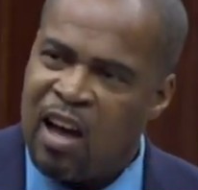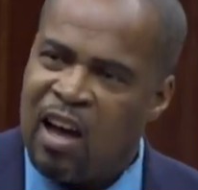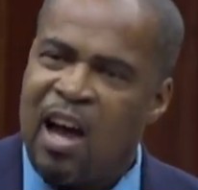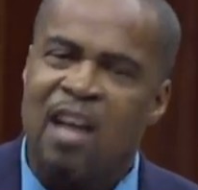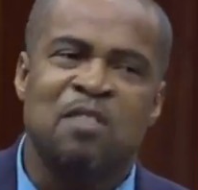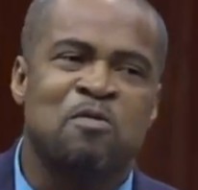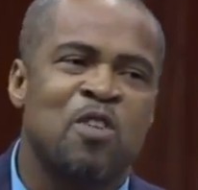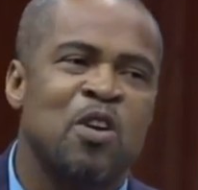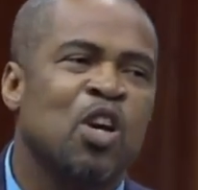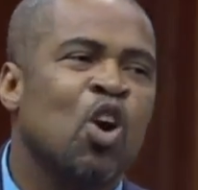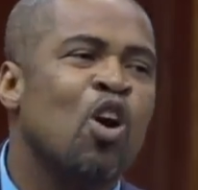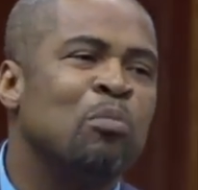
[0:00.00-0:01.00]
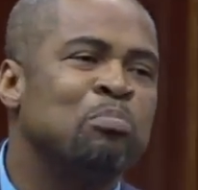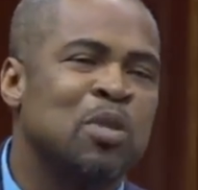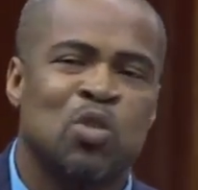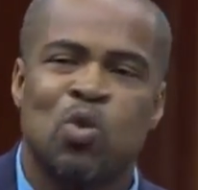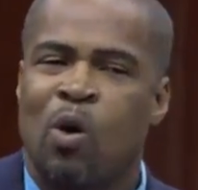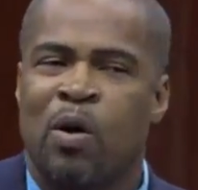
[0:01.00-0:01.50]
are the very
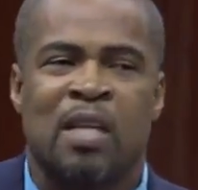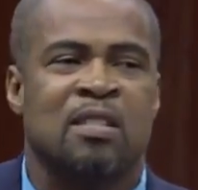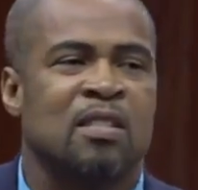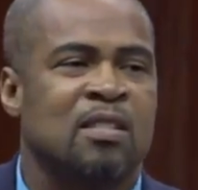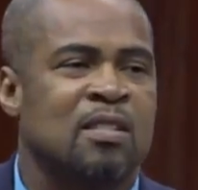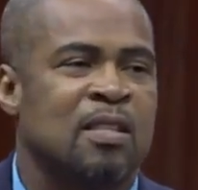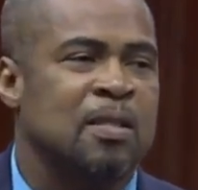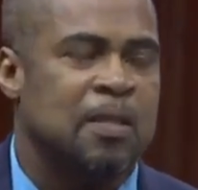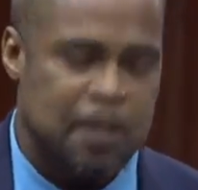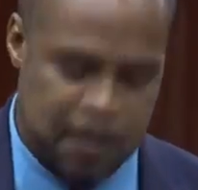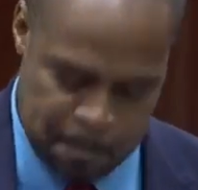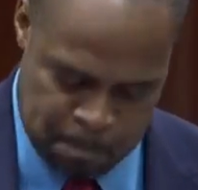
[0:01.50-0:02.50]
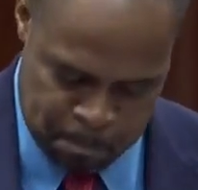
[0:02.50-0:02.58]
compass to our existence.